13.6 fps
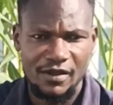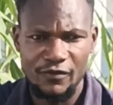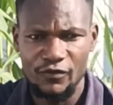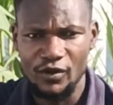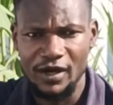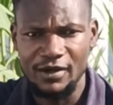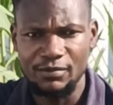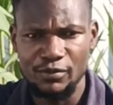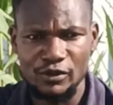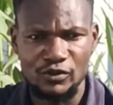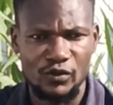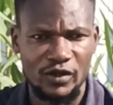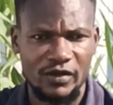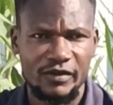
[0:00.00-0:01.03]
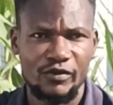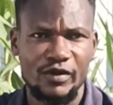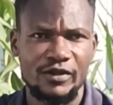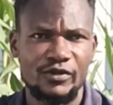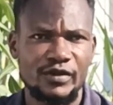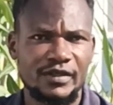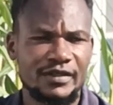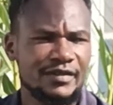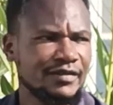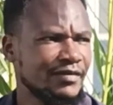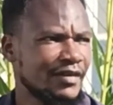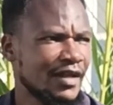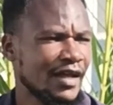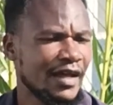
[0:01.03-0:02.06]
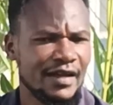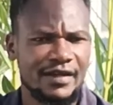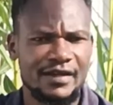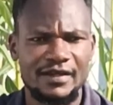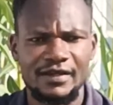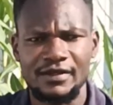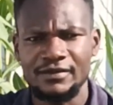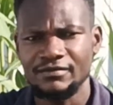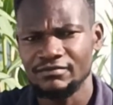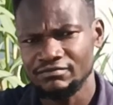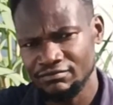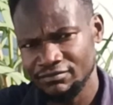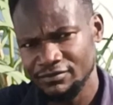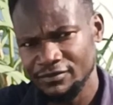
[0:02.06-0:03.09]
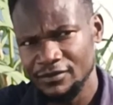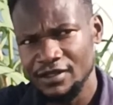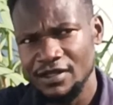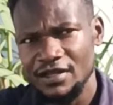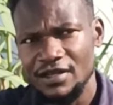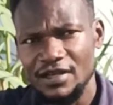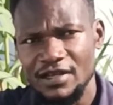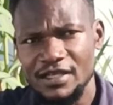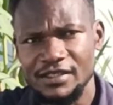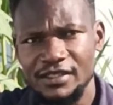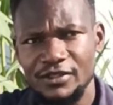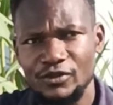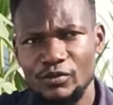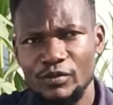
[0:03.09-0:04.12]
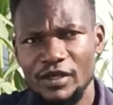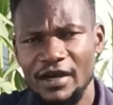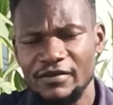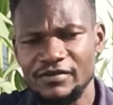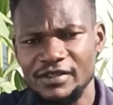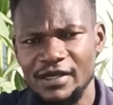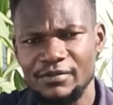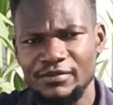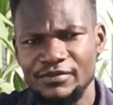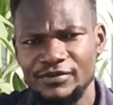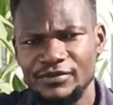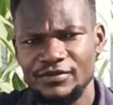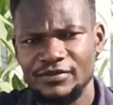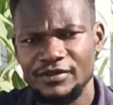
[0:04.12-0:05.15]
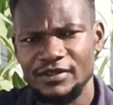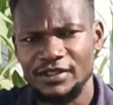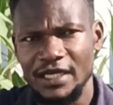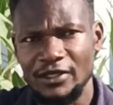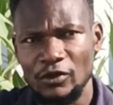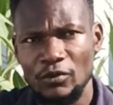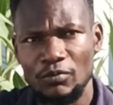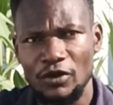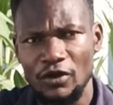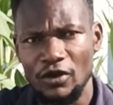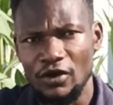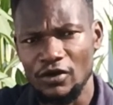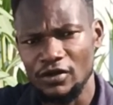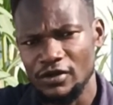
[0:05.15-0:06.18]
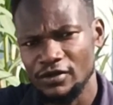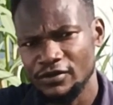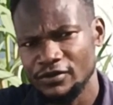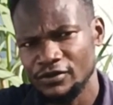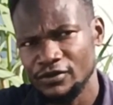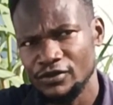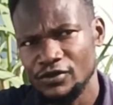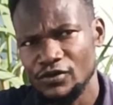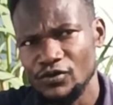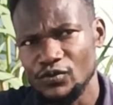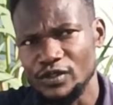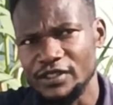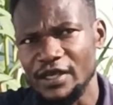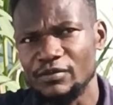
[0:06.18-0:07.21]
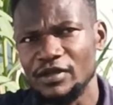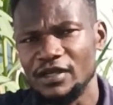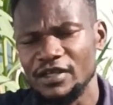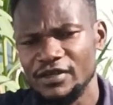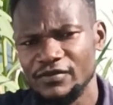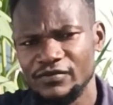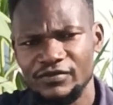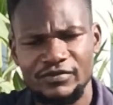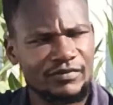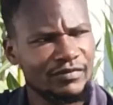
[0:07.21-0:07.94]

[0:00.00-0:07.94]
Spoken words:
If you can pause whatever you are doing and listen to me have some subtle monologue, which I believe